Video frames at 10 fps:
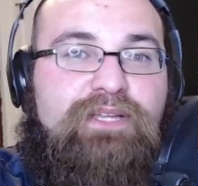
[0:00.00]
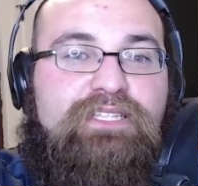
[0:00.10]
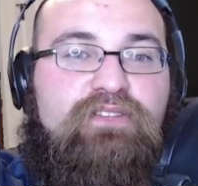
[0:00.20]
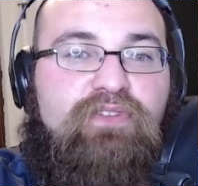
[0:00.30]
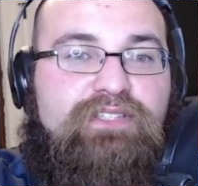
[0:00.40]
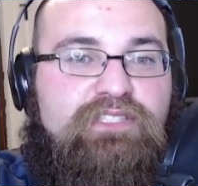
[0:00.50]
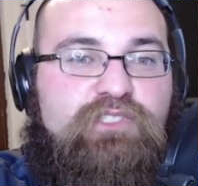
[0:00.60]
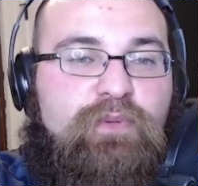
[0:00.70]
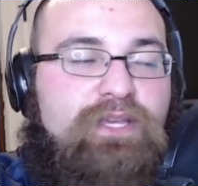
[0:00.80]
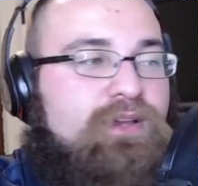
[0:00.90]
defense
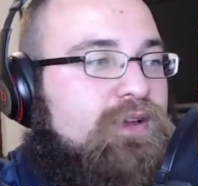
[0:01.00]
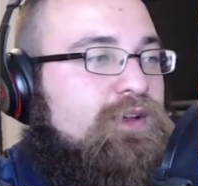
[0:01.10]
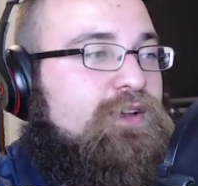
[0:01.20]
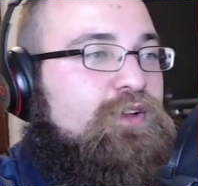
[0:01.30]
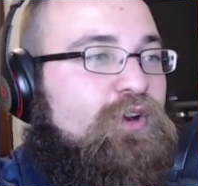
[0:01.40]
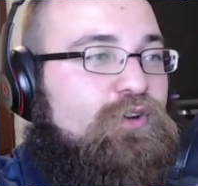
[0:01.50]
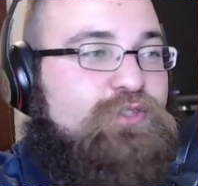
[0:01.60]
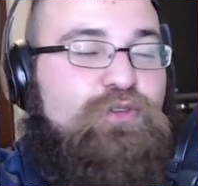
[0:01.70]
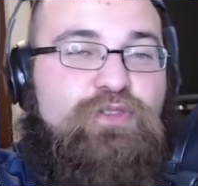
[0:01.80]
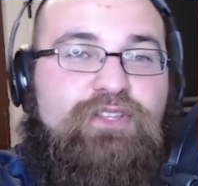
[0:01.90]
this week,
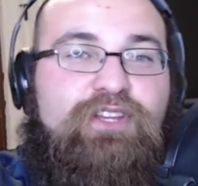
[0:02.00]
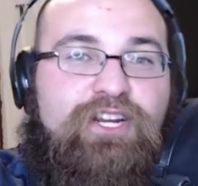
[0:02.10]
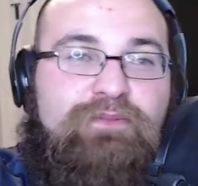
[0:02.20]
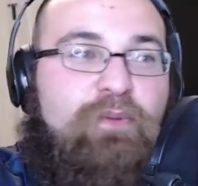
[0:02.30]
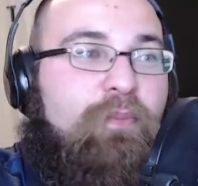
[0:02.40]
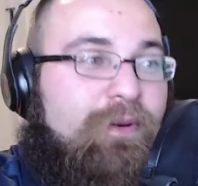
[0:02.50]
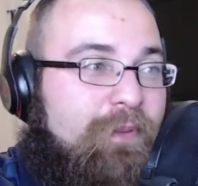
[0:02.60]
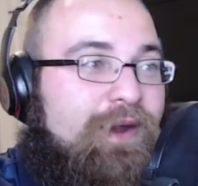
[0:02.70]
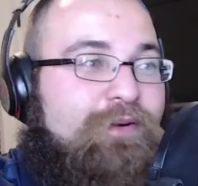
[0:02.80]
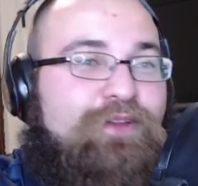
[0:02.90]
do you think they're going to be
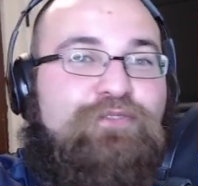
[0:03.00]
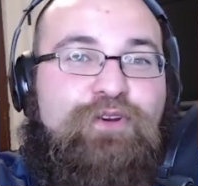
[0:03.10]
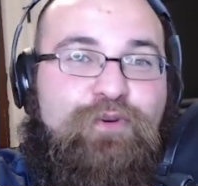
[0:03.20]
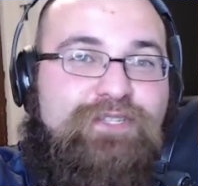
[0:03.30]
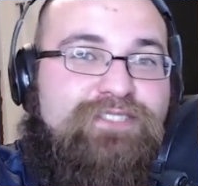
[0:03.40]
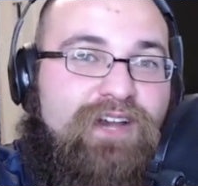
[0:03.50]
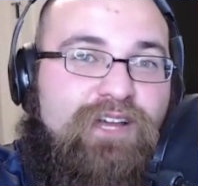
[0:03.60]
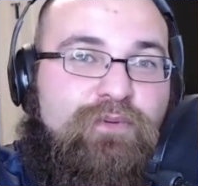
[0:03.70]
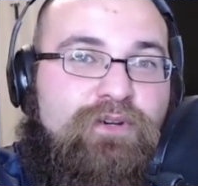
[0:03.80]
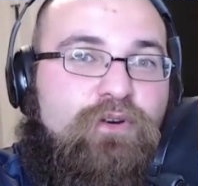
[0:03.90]
preparing for Chris
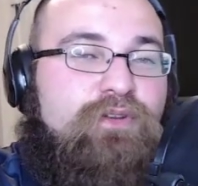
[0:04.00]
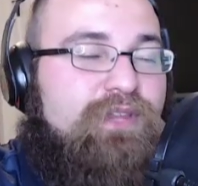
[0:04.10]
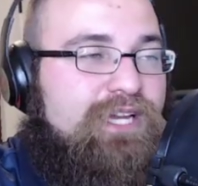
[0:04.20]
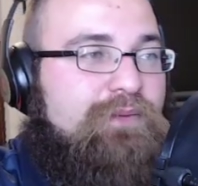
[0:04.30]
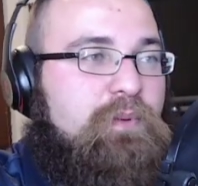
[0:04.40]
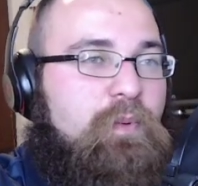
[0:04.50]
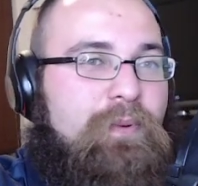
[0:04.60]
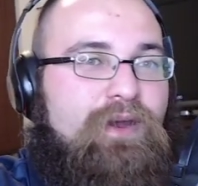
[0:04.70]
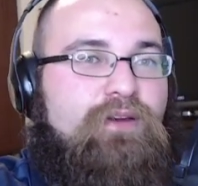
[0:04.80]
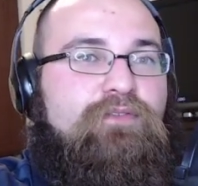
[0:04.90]
Godwin, or are they going to be
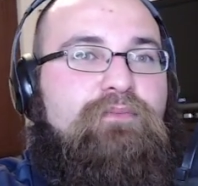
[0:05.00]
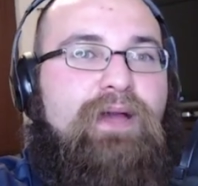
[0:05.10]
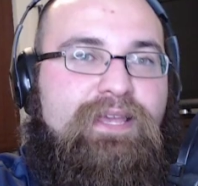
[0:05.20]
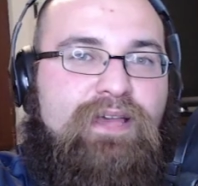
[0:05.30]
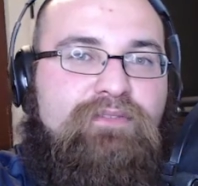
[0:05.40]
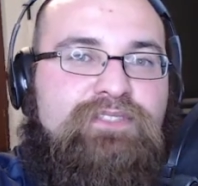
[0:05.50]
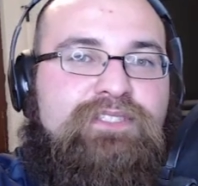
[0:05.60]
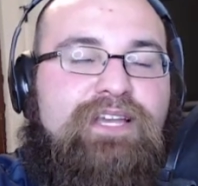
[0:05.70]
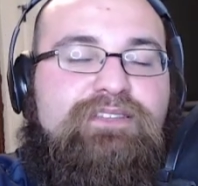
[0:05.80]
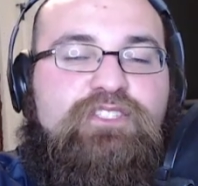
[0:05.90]
preparing for Mike Evans
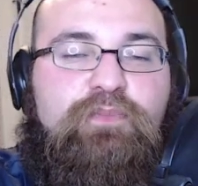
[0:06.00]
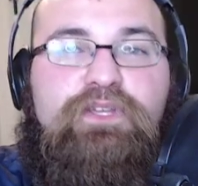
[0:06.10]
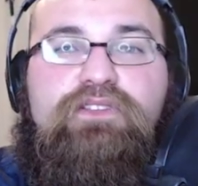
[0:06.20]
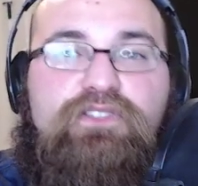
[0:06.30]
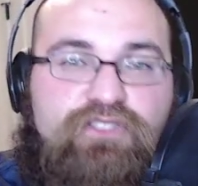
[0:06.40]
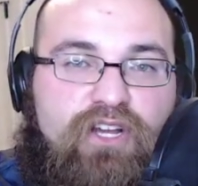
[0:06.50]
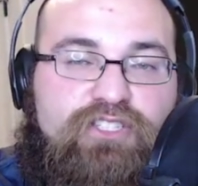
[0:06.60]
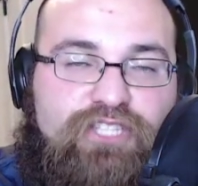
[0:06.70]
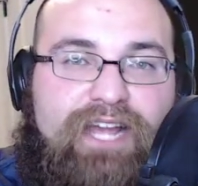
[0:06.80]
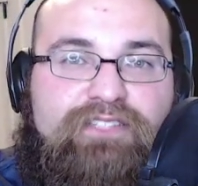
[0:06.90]
and the speed of Deshaun
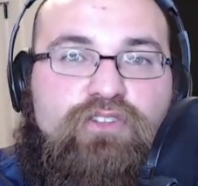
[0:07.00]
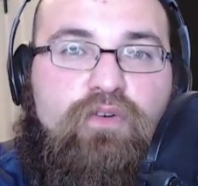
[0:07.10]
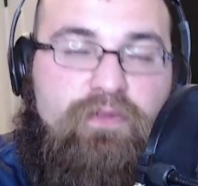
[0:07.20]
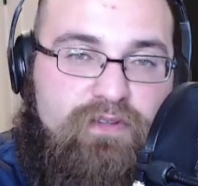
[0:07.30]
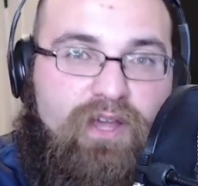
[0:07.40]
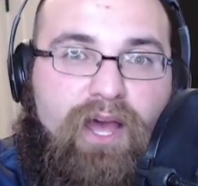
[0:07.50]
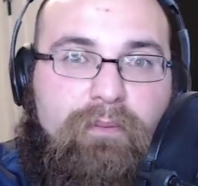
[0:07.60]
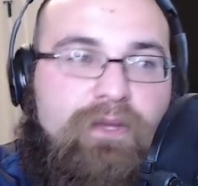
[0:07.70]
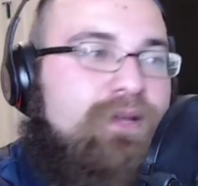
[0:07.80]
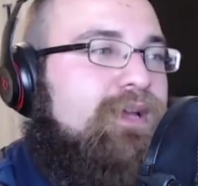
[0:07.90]
Jackson over the
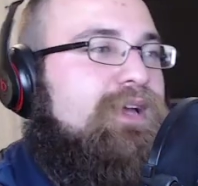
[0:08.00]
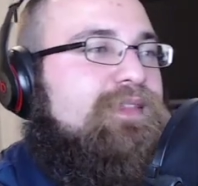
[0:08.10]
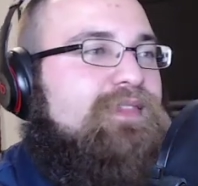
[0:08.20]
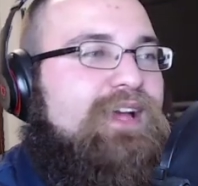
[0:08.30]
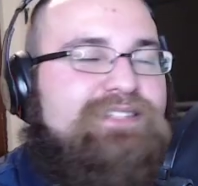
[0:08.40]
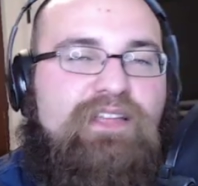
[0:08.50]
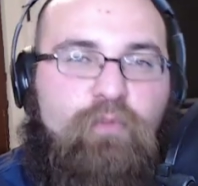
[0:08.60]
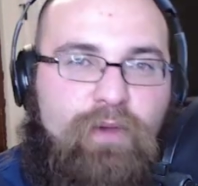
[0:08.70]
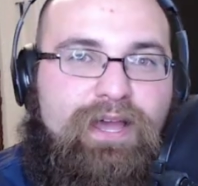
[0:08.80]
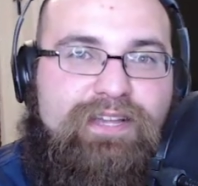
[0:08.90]
top? That's the
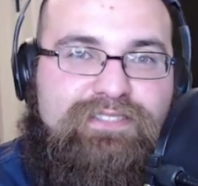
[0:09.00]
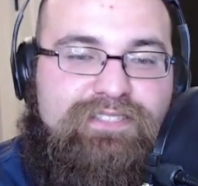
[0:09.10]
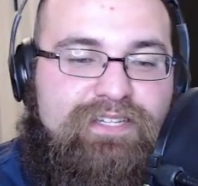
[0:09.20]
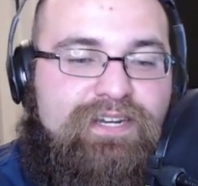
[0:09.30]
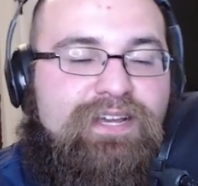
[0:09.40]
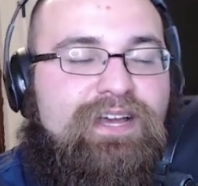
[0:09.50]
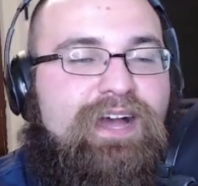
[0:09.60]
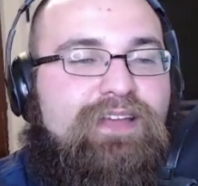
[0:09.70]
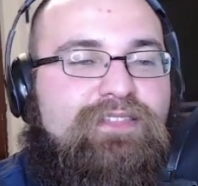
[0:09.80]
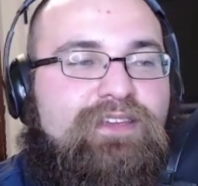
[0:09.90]
way I see it.
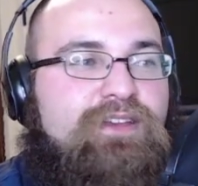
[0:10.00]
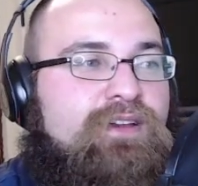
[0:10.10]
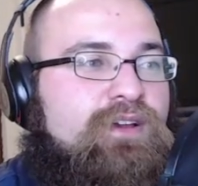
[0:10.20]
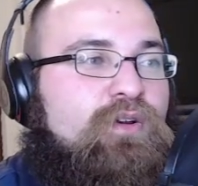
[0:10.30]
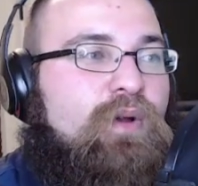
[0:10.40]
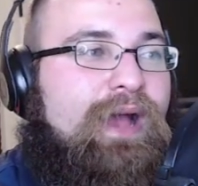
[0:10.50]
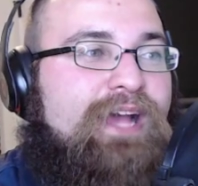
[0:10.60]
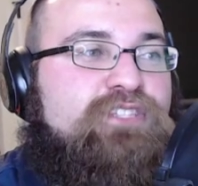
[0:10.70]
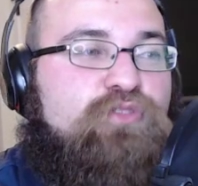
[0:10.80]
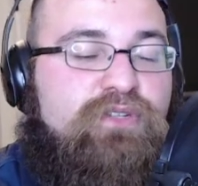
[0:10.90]
I think
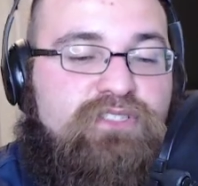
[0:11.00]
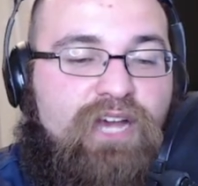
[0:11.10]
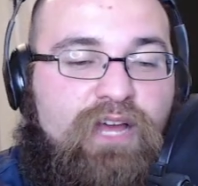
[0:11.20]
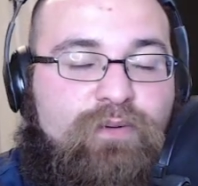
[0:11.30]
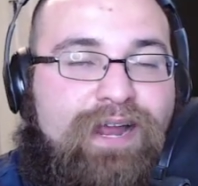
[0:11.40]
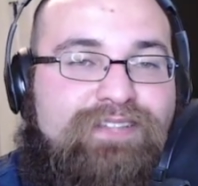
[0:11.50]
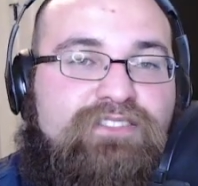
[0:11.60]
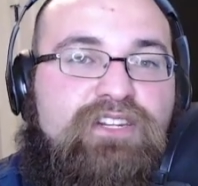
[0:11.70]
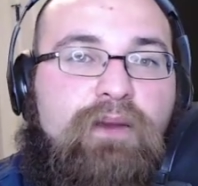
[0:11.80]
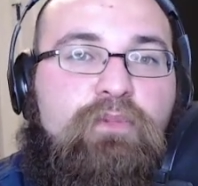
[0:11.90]
as Chris Godwin, as
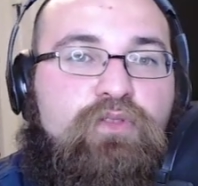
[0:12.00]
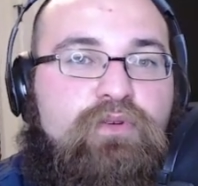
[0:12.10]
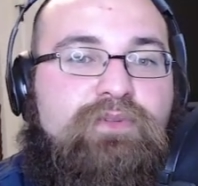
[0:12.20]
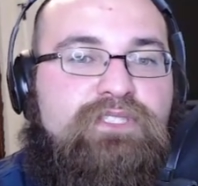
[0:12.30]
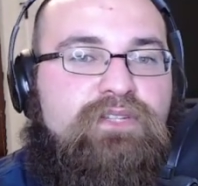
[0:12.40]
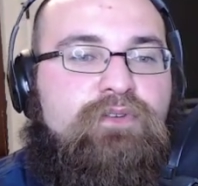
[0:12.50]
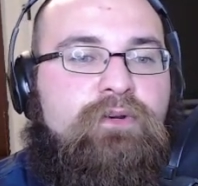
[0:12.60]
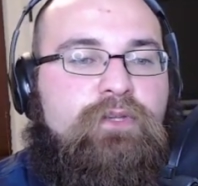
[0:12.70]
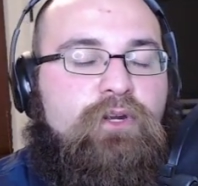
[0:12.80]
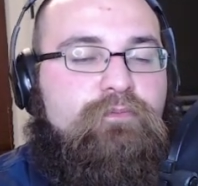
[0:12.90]
the number 3
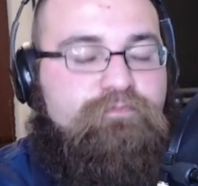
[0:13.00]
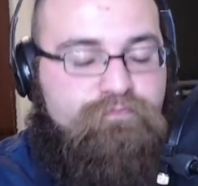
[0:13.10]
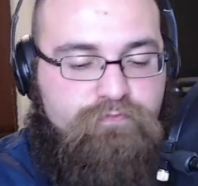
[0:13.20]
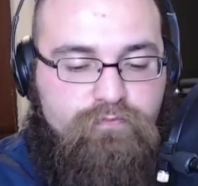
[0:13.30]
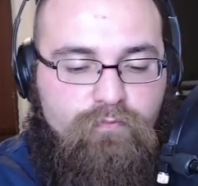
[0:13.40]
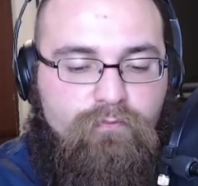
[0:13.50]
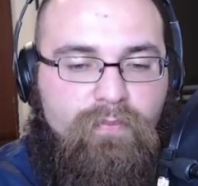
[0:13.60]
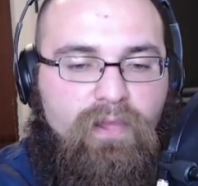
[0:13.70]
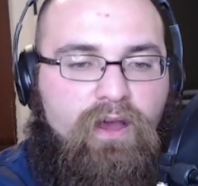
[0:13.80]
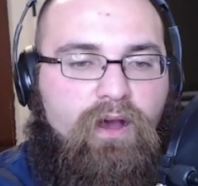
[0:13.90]
receiver, you
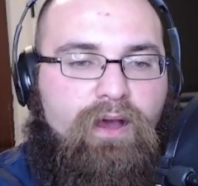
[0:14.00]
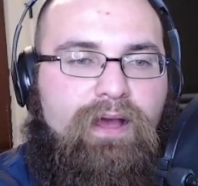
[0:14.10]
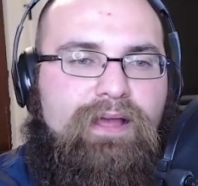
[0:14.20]
know,